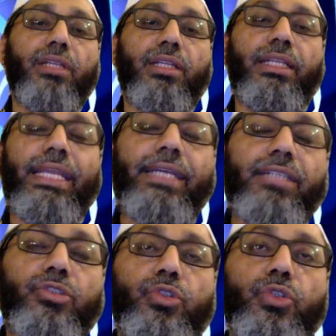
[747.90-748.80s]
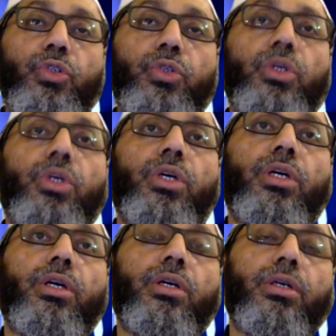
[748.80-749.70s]
linked to
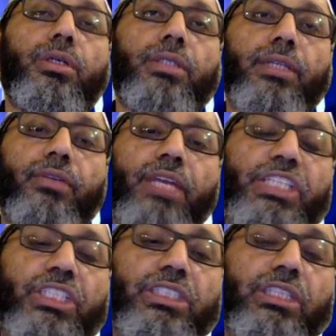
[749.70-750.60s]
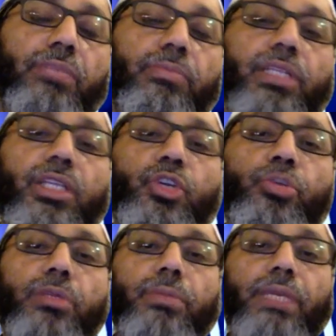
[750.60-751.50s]
the relationship that the
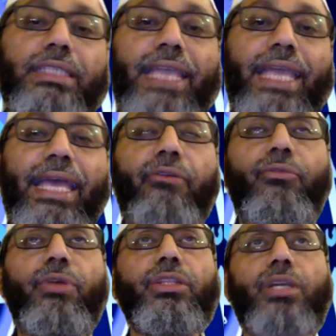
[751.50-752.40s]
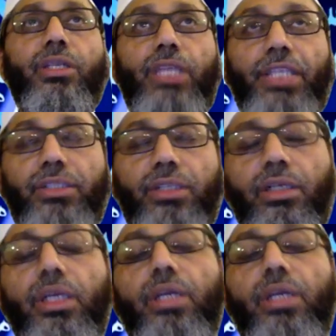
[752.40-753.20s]
human beings have with the Creator,